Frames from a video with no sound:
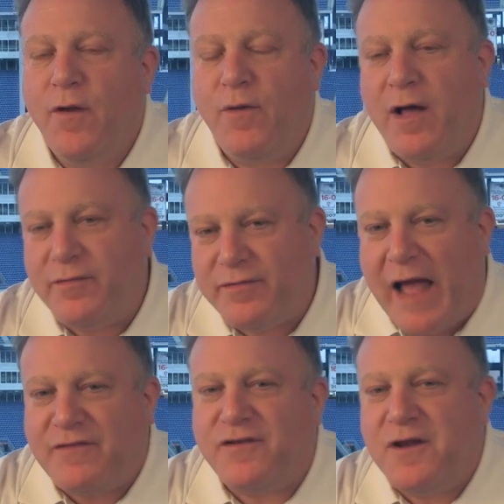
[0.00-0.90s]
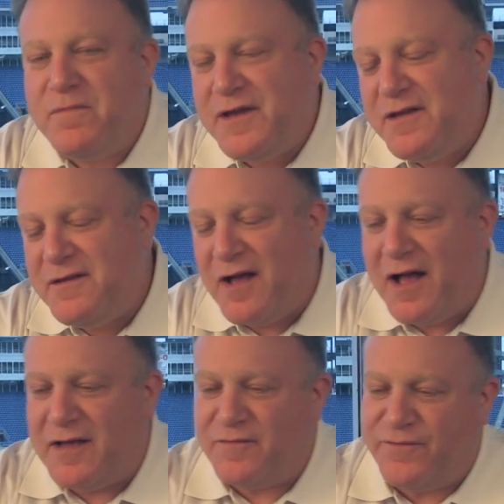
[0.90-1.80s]
Well, that's going to be
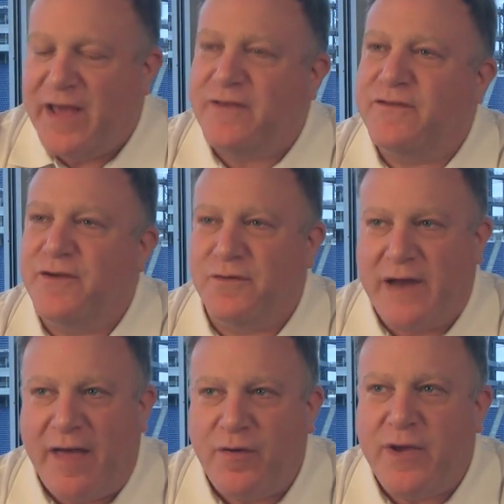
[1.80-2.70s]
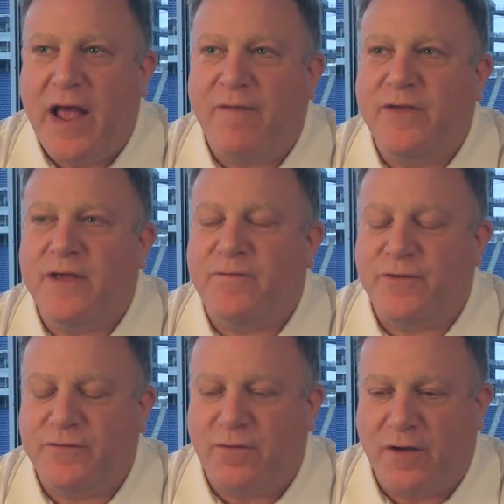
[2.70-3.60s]
phase 2. Now that we have the
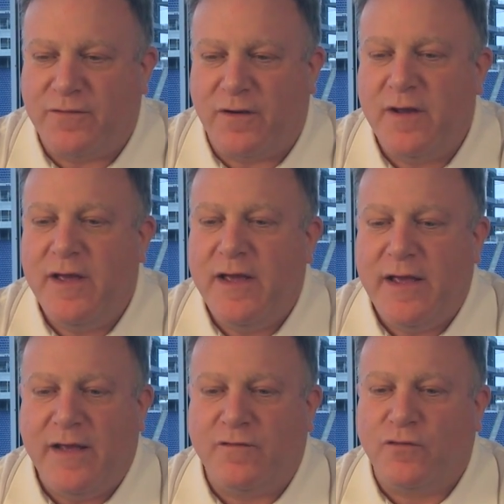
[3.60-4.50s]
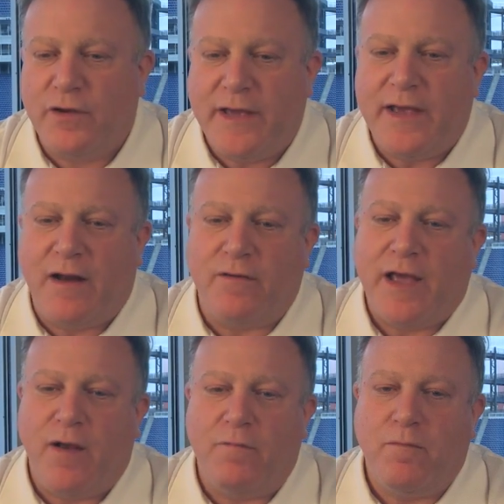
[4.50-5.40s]
infrastructure, is looking at,
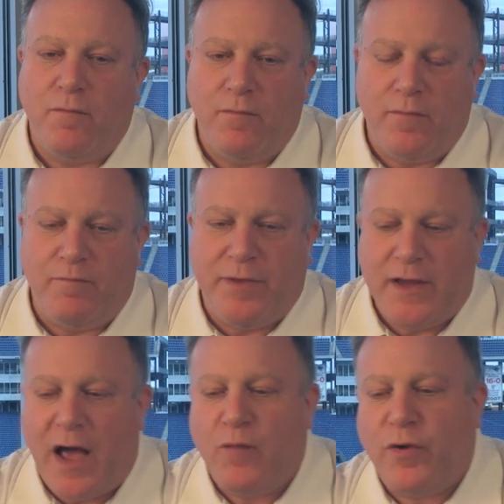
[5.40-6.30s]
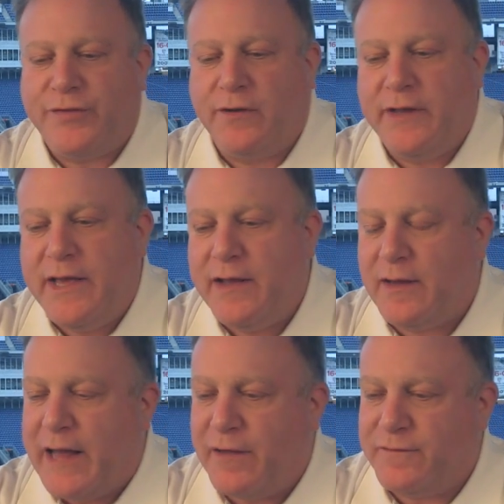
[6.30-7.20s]
okay, beyond what the league
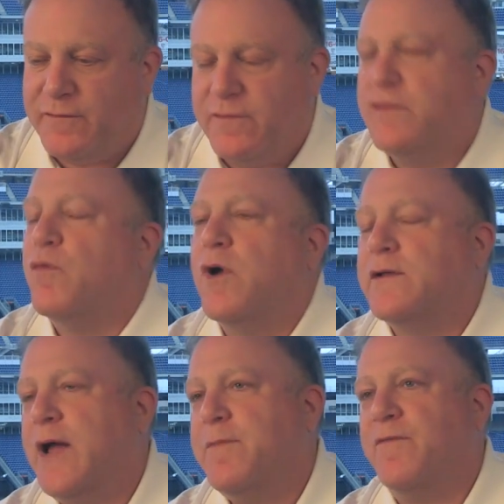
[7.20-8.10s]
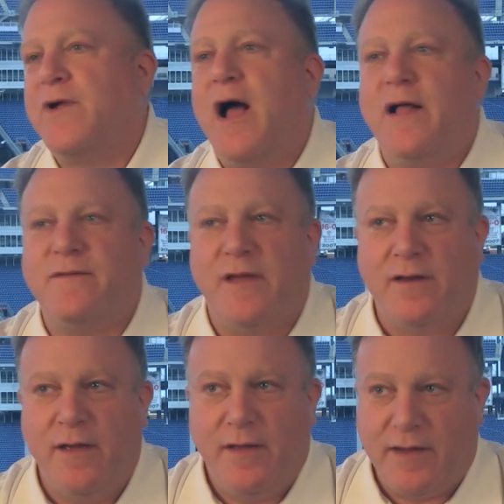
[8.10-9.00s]
allows us to do, what type of
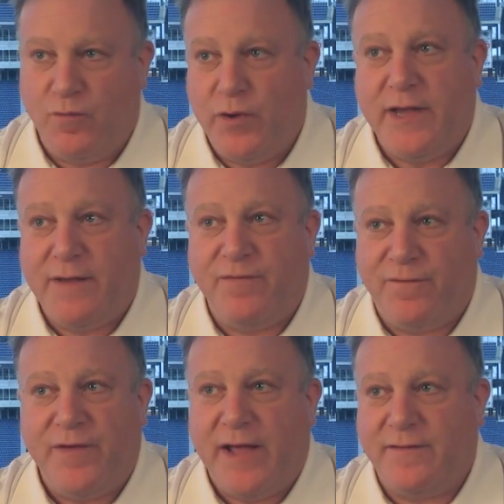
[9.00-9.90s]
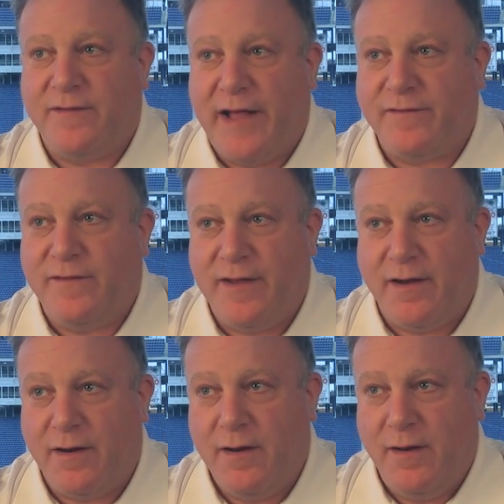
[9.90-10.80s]
content can we give the fans next
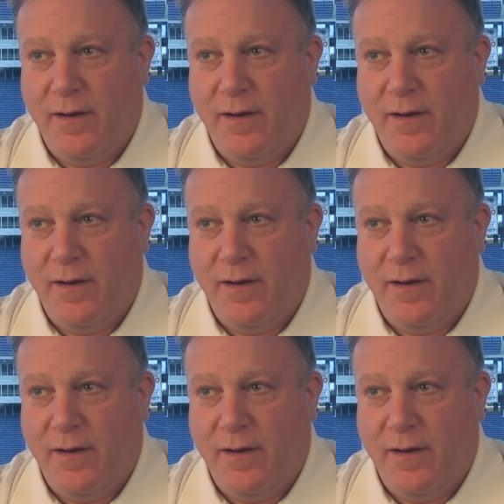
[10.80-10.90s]
year?